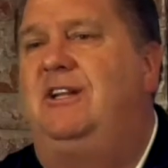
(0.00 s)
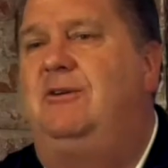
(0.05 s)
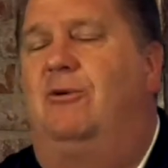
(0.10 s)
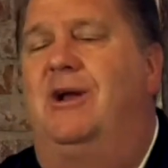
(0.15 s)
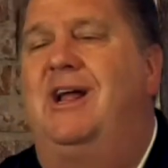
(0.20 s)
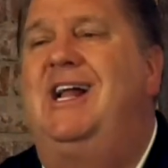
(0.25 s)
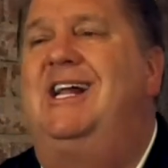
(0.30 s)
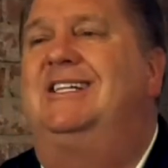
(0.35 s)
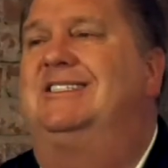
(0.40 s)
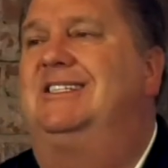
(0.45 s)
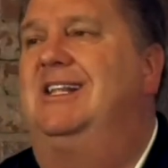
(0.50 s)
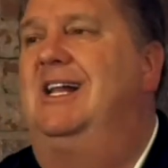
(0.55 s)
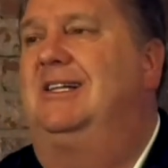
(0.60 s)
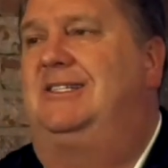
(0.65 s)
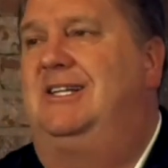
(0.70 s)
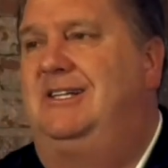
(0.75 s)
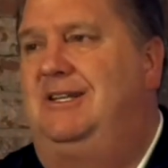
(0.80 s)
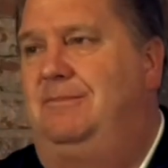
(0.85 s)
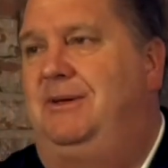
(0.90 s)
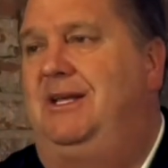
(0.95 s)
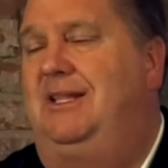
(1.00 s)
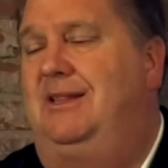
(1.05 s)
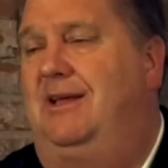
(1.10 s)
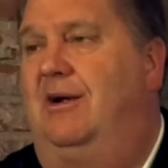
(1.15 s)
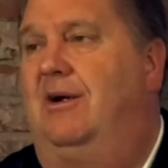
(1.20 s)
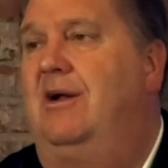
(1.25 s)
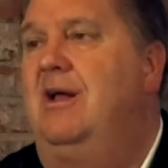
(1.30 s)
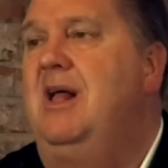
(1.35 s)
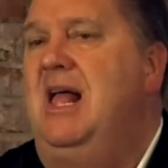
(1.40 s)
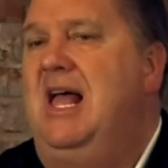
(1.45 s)
were hand-selected to be
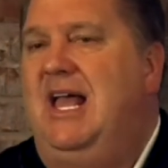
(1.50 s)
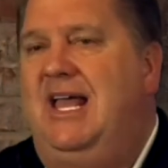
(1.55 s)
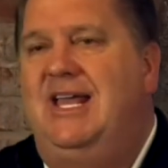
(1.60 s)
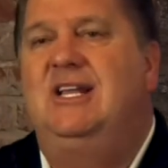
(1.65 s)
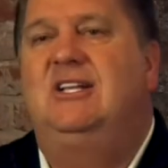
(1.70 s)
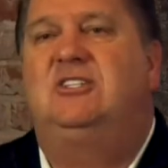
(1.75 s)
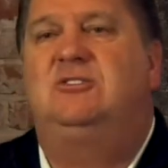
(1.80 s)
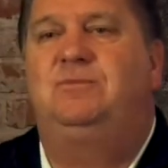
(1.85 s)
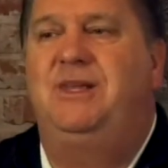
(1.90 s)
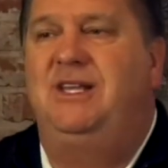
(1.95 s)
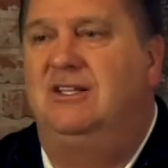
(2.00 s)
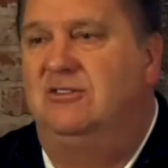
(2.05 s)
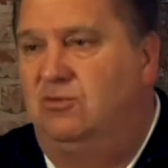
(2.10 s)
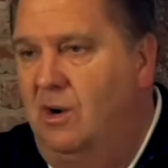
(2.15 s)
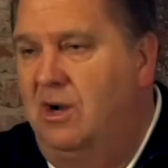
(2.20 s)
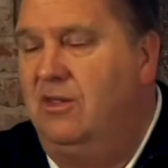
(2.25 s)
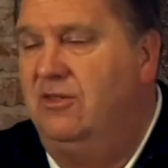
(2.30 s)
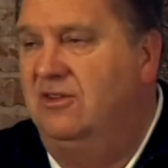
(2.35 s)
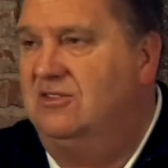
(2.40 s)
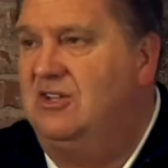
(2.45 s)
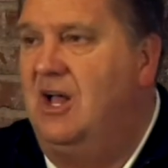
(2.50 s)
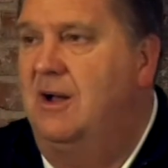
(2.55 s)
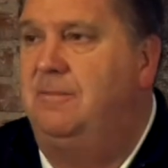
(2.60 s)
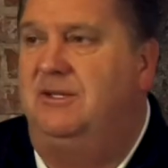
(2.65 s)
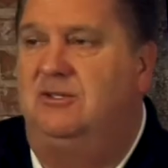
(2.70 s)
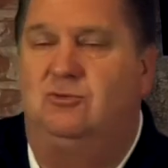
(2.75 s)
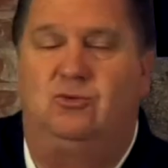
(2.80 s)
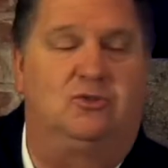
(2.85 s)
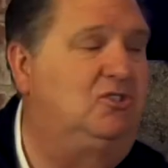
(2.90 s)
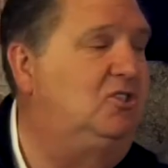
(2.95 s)
there. eXp is one of those
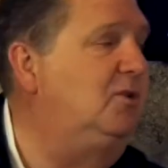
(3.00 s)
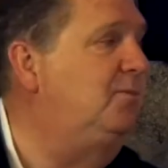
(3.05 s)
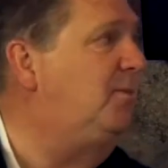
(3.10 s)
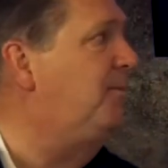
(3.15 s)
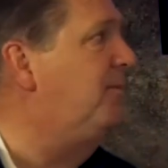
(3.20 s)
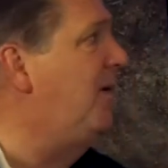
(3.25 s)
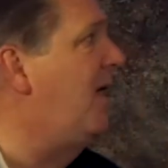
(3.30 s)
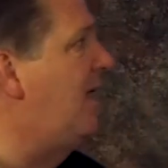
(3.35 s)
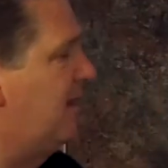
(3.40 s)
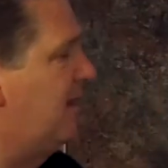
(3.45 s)
companies. We're super proud